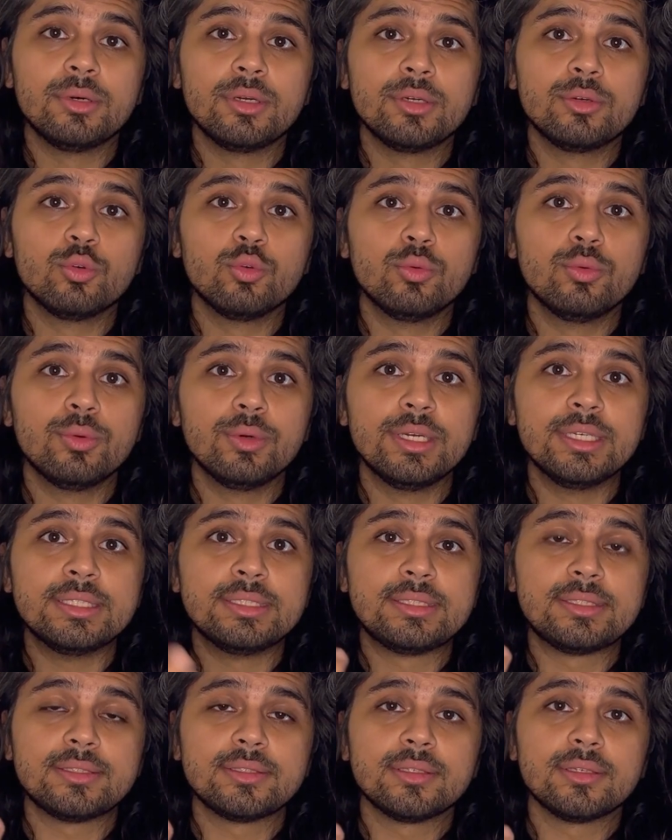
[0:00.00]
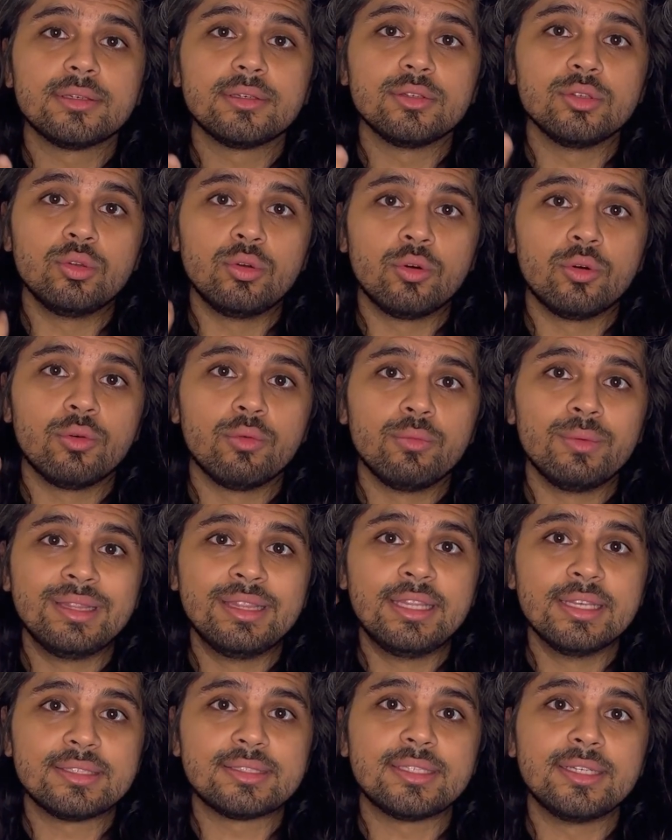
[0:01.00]
who is, with
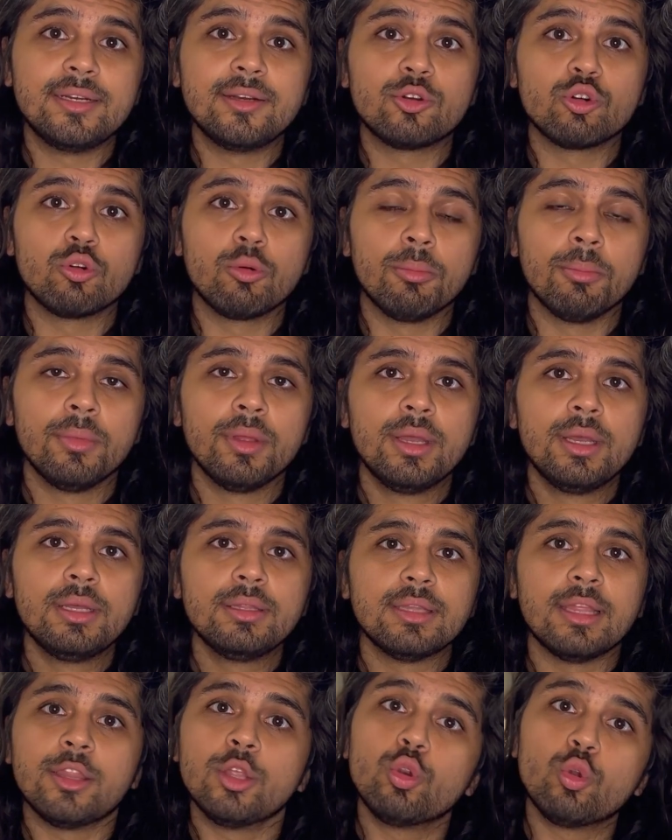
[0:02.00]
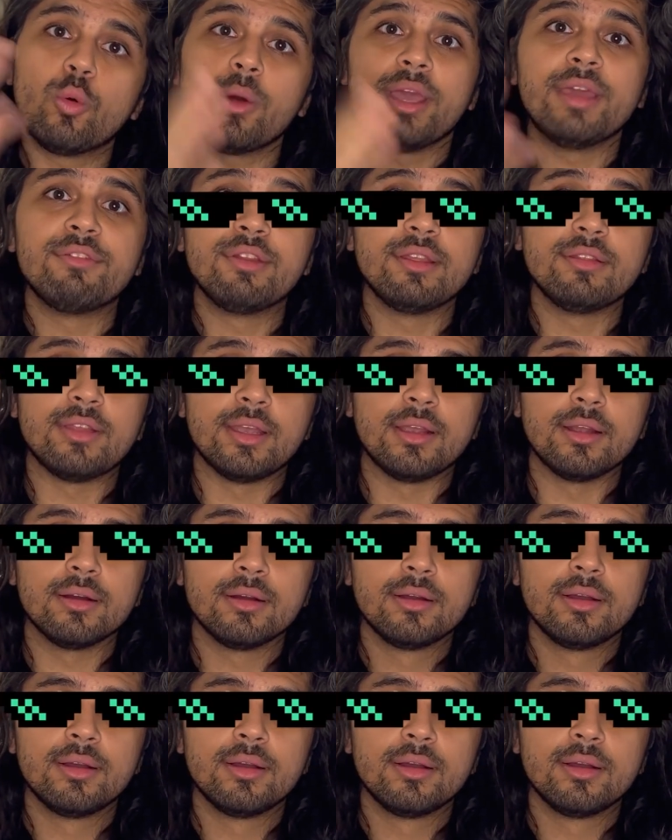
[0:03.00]
this syndrome, that they know everything.